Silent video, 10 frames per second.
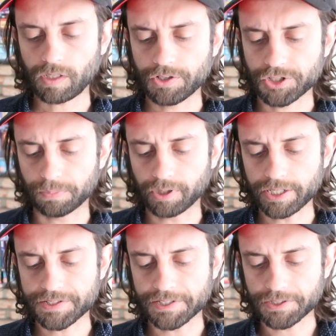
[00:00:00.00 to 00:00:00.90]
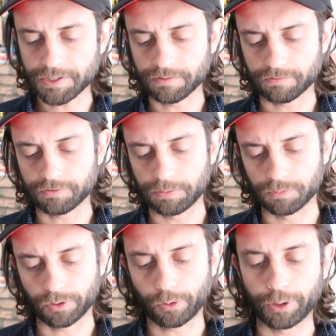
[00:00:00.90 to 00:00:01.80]
Surprised this didn't flip
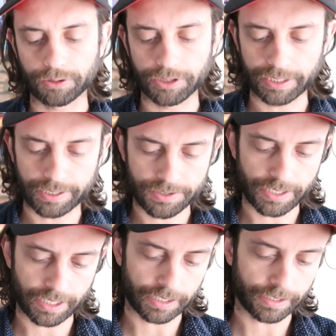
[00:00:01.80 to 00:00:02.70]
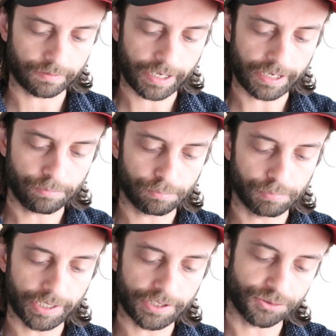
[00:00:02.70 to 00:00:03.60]
more quickly. It's a hemp
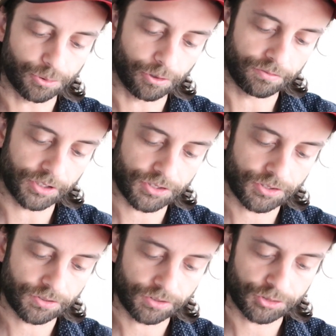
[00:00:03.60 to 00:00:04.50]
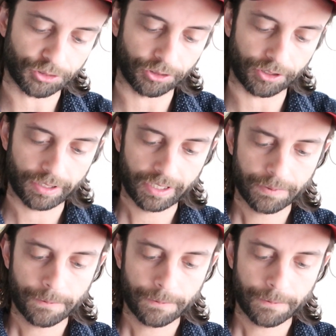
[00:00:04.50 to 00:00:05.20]
blend Orvis shirt.